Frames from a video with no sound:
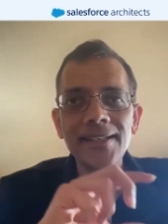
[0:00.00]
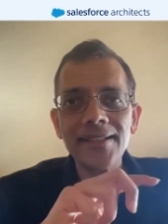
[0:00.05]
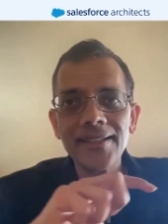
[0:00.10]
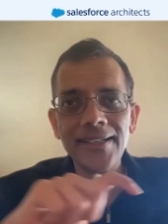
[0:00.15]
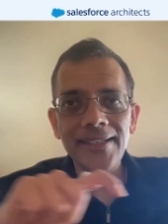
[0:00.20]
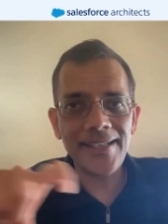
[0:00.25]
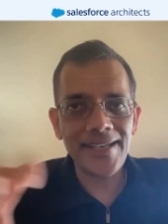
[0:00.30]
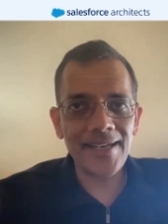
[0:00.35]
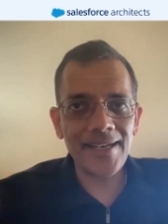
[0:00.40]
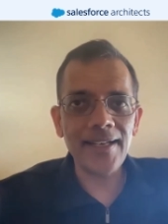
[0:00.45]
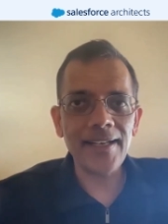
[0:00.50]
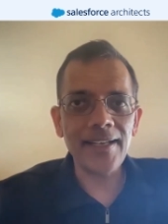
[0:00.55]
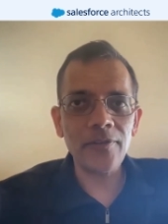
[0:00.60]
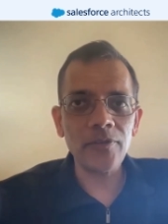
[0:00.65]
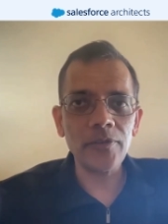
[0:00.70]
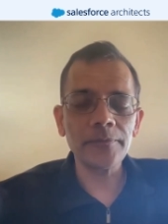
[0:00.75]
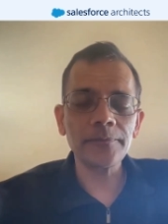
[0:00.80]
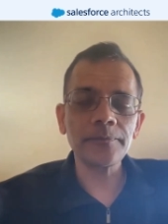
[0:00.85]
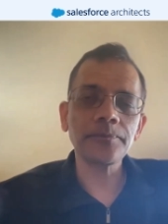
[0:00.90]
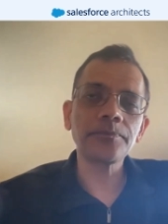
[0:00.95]
at the data
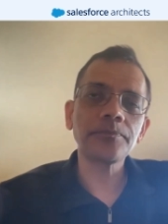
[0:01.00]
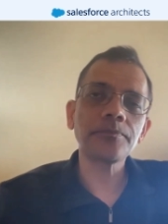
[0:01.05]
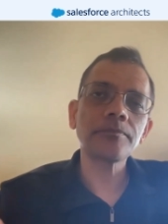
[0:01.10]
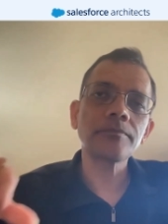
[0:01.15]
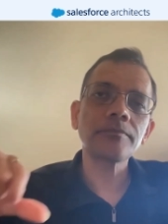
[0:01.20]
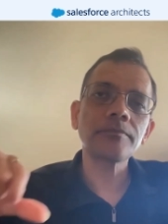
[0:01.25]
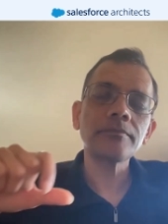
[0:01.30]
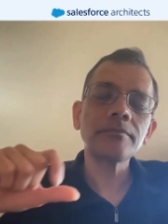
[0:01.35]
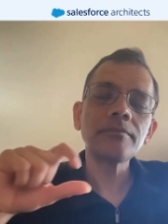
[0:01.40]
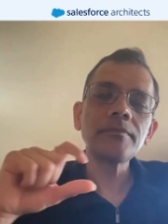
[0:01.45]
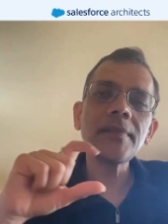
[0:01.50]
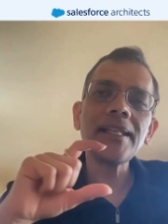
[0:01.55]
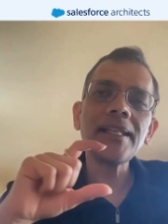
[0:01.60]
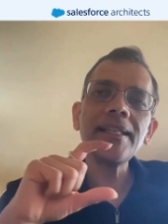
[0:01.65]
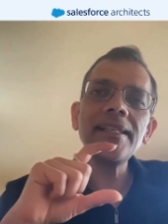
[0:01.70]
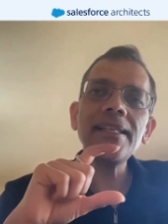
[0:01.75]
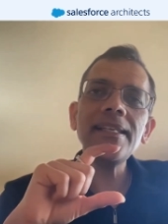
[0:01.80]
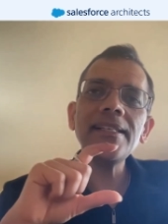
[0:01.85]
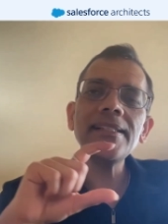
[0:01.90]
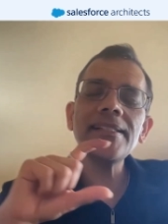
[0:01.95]
level
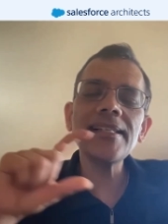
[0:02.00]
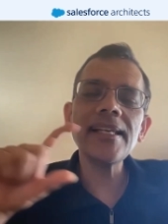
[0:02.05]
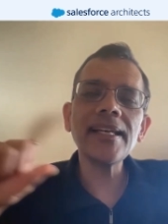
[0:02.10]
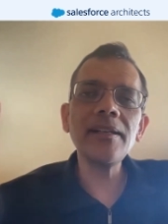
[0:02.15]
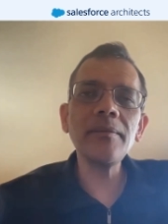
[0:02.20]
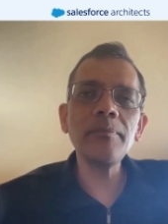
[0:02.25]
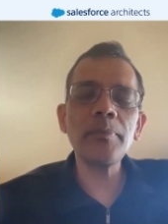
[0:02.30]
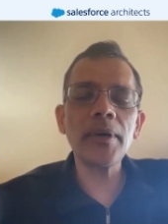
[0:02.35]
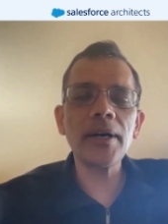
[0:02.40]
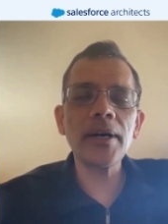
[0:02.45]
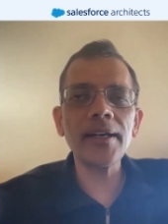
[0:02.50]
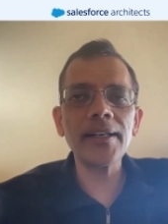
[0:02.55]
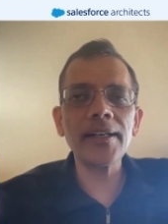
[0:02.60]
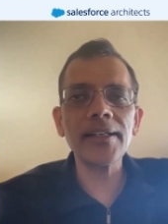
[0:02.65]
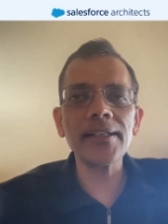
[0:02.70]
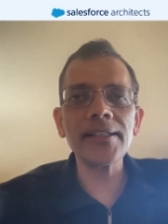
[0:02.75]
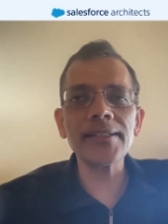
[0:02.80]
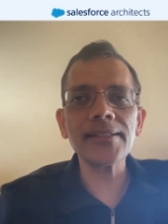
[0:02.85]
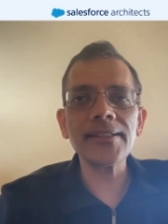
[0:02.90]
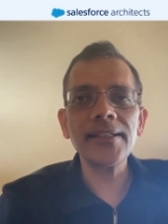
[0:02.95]
the second part
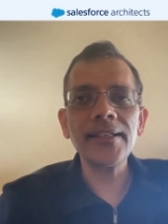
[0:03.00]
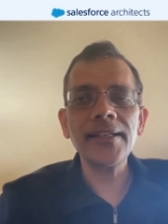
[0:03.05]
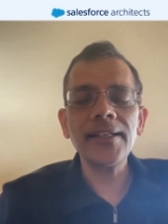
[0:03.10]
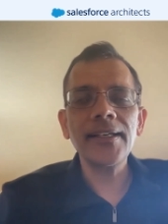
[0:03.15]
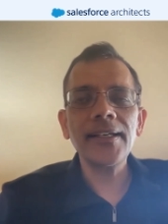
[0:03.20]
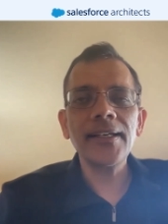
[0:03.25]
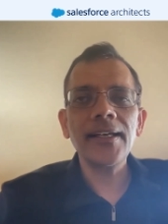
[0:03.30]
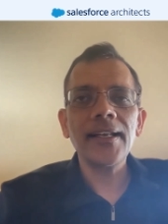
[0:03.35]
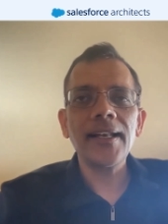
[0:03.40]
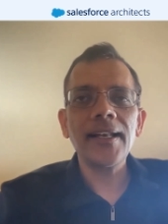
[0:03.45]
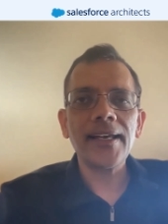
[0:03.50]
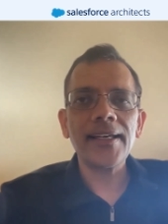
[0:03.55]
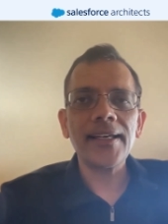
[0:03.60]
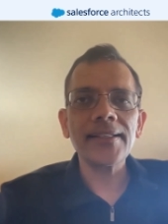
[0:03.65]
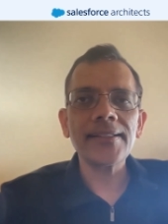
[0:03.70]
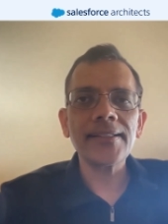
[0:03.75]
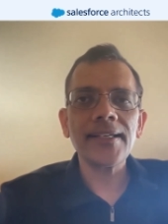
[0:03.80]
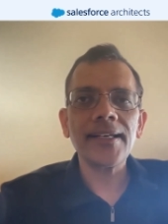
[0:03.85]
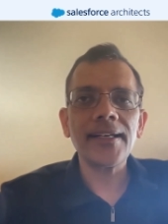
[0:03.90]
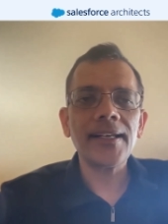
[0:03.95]
is like i
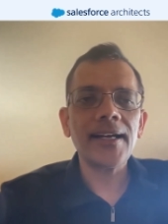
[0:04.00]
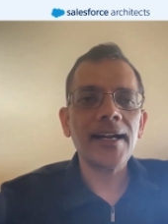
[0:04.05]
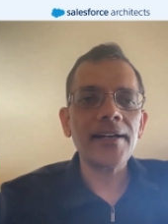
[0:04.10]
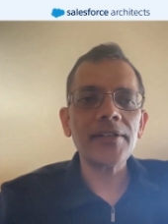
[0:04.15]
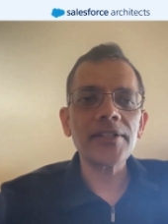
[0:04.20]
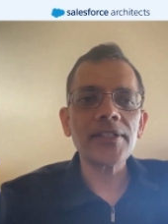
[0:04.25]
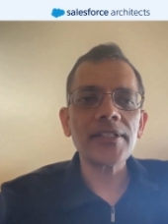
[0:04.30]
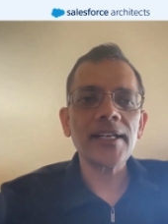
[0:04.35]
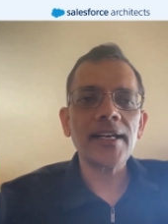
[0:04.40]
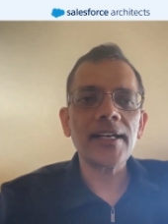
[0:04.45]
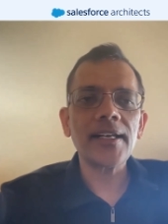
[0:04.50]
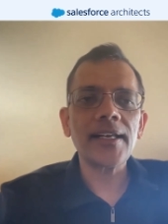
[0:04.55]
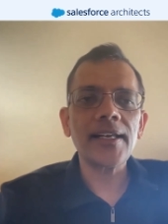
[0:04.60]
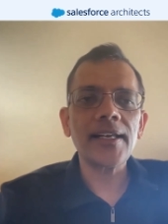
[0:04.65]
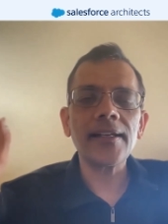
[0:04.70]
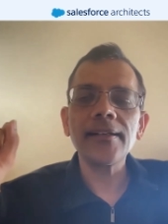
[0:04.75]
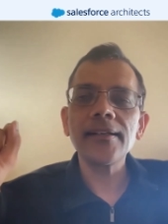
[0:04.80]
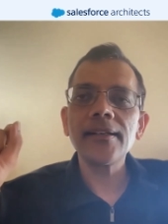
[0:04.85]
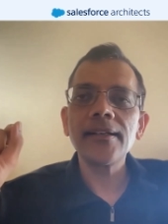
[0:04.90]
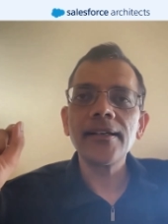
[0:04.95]
said
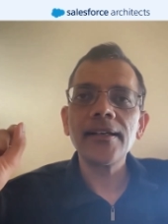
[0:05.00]
understanding